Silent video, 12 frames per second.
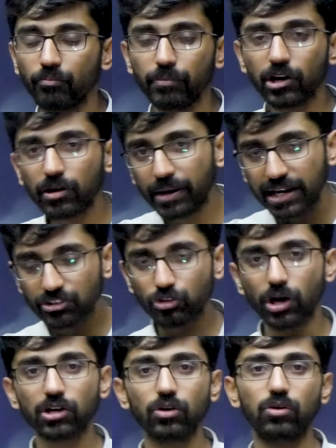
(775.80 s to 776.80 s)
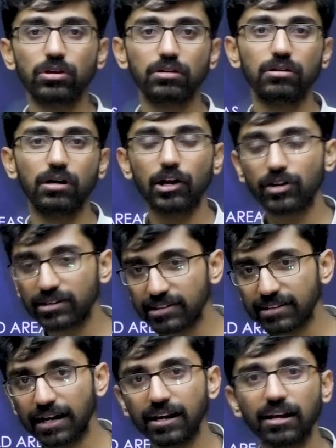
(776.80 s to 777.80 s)
you can make a short note or you can
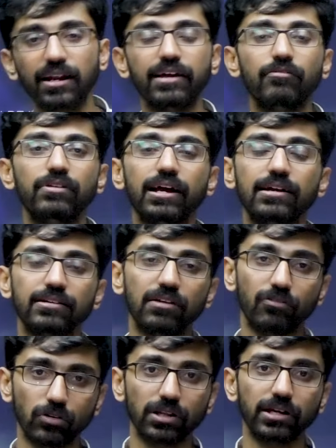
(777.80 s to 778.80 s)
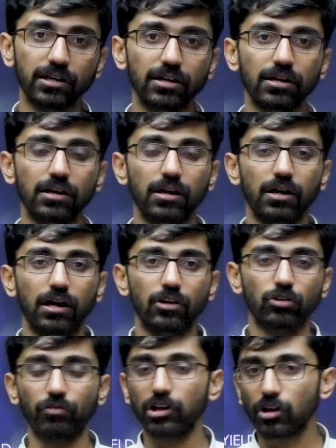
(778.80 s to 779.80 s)
just underline there itself only.
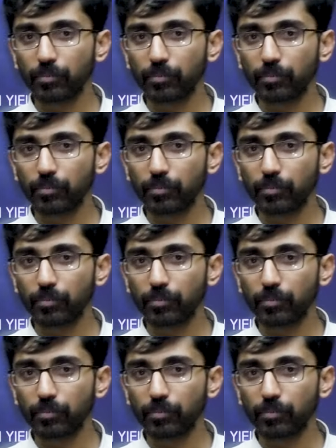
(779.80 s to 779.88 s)
So while you're